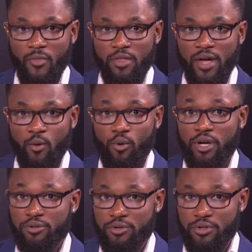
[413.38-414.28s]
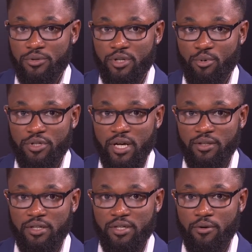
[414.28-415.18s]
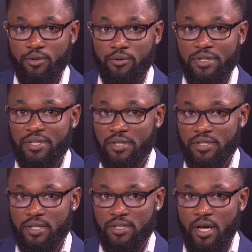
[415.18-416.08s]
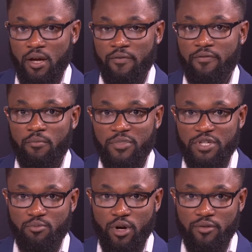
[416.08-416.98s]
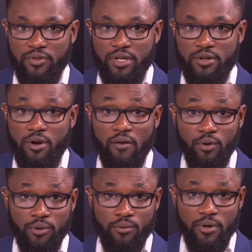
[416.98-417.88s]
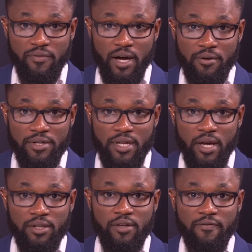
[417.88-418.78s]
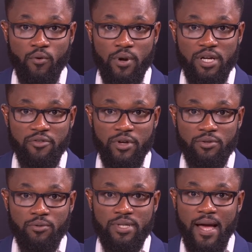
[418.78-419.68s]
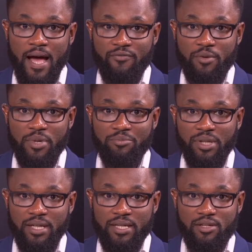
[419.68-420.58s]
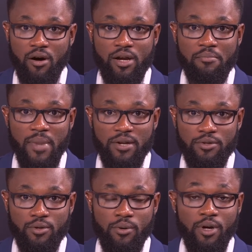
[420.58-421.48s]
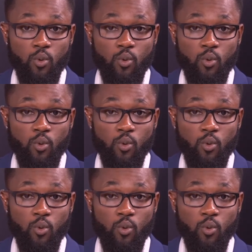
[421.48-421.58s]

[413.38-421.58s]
that were introduced to protect the territory's citizens from the spread of the novel coronavirus, the four individuals have been placed on mandatory